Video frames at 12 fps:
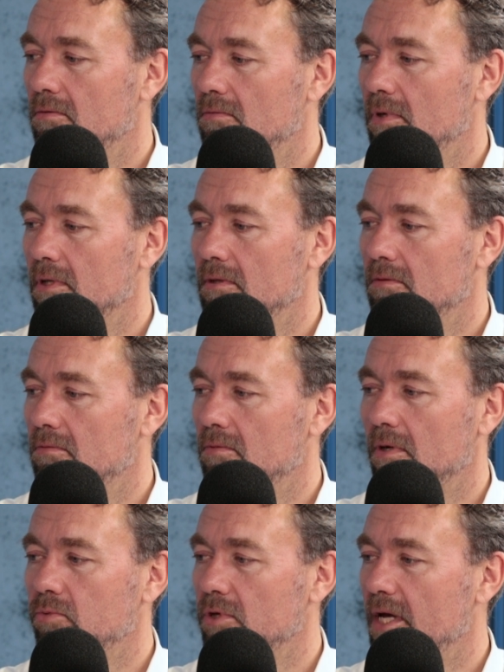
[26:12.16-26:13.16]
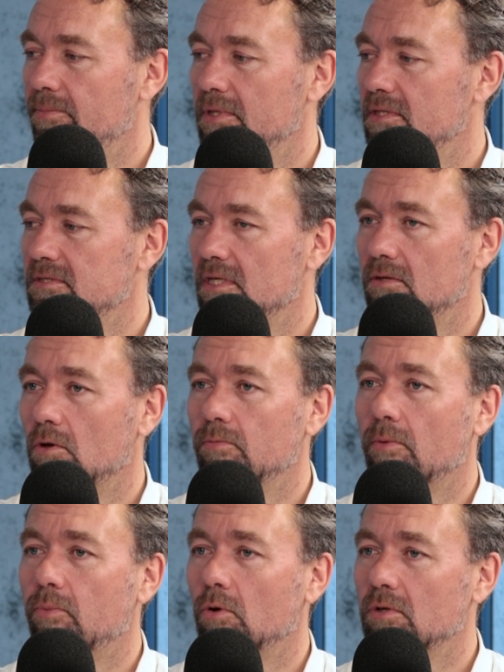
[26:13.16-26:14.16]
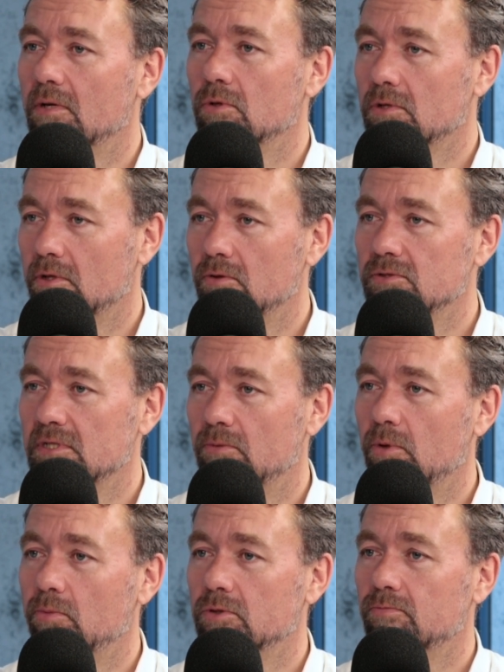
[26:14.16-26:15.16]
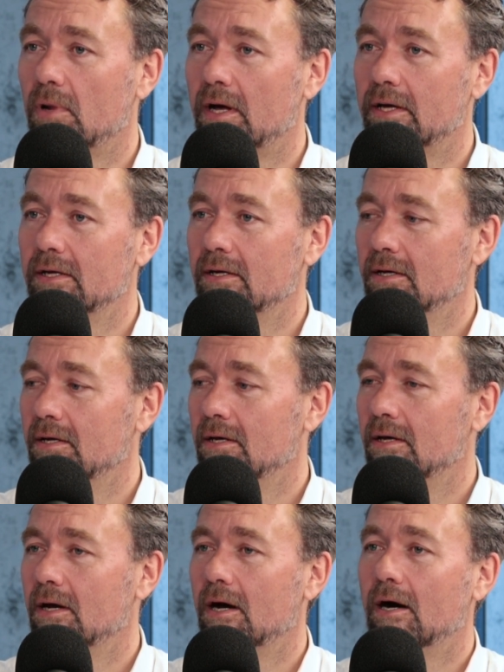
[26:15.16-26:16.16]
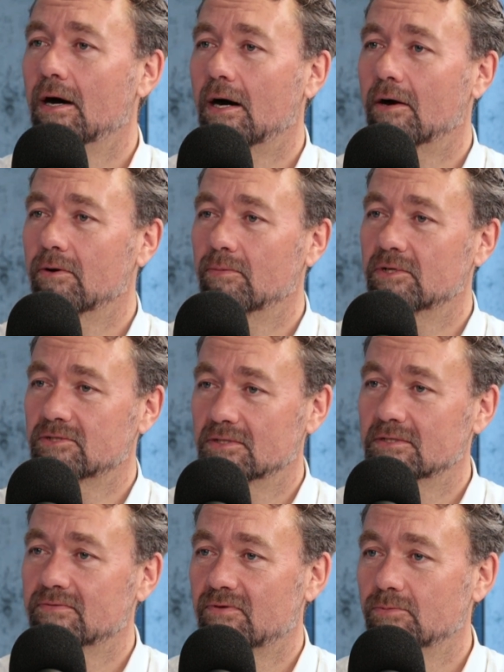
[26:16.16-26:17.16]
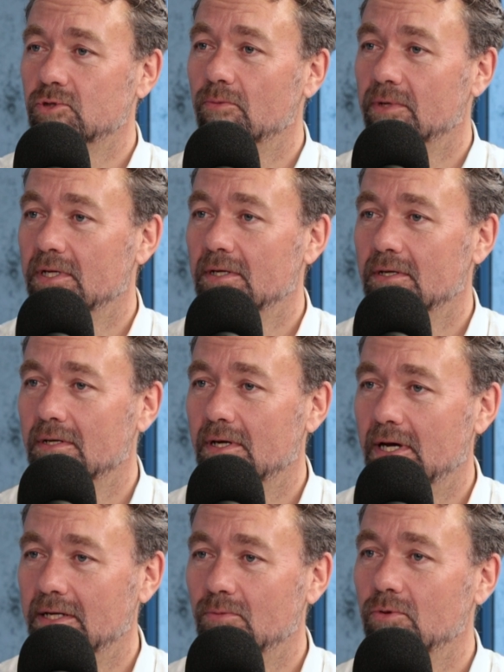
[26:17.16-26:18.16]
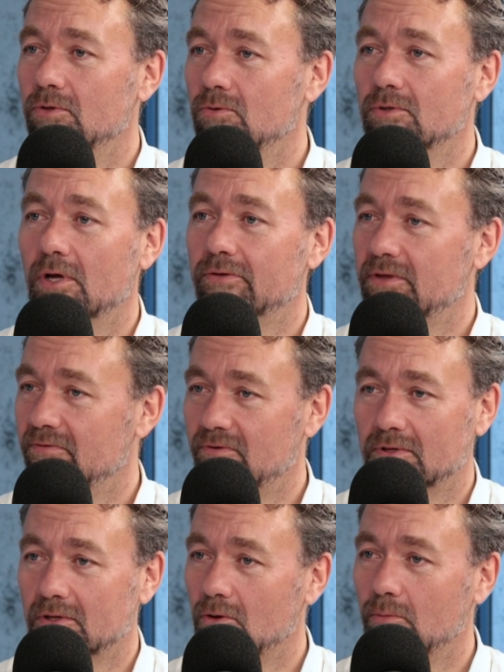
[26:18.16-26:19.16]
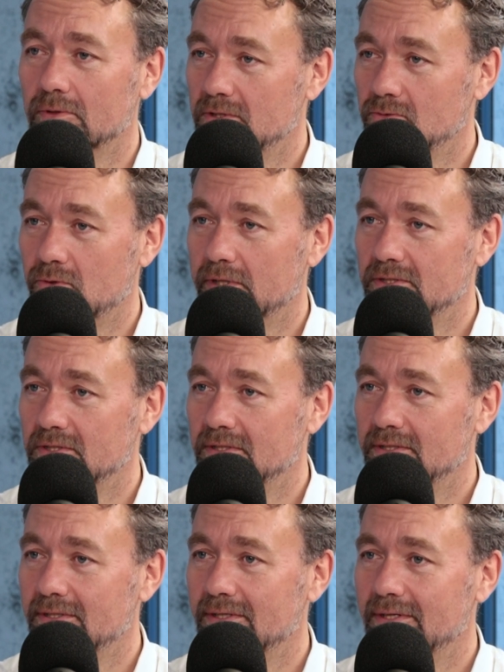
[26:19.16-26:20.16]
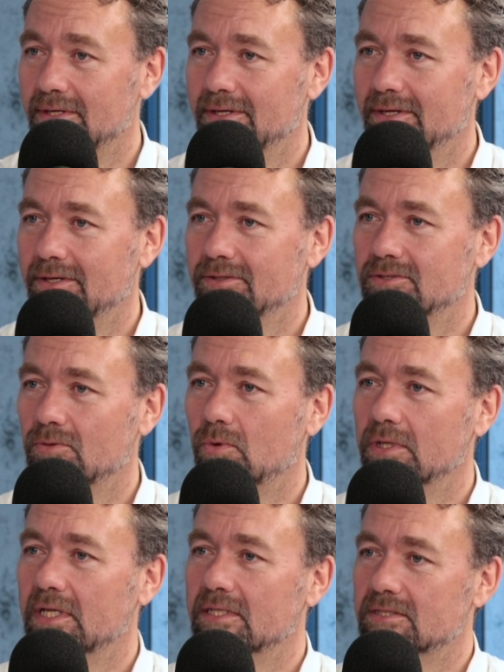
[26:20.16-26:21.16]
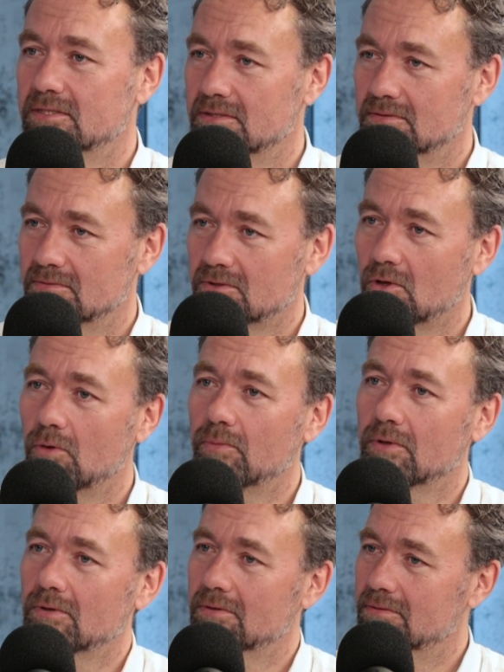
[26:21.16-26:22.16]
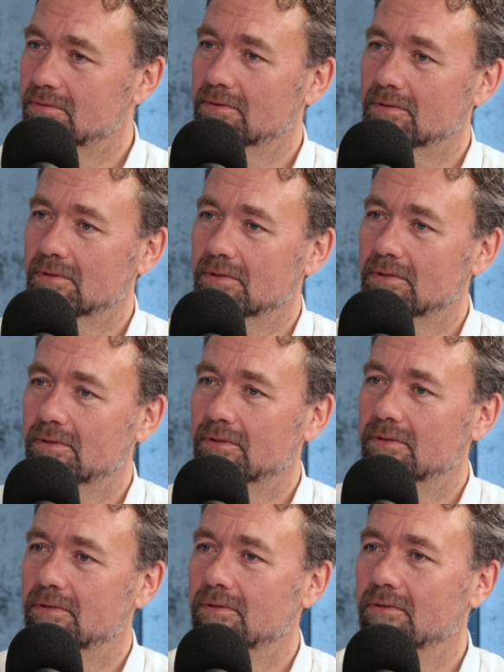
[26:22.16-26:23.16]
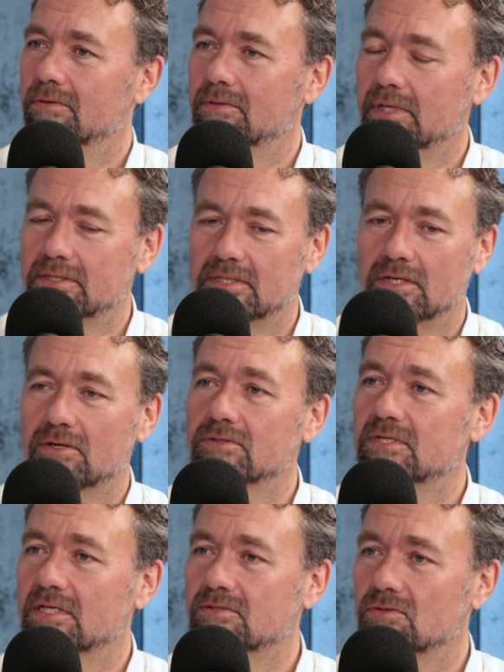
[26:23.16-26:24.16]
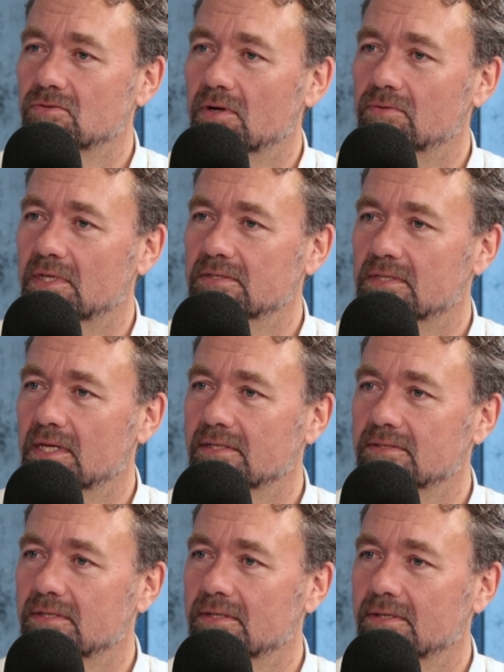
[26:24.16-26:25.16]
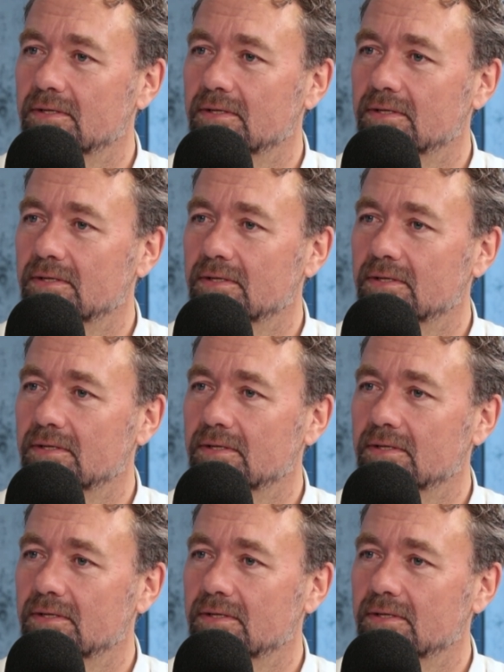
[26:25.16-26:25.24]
well, what would happen is that Aalborg Portland would close and we would buy our emissions from Germany, and it would do nothing for the global situation. So one needs global, let's say, consensus around these things.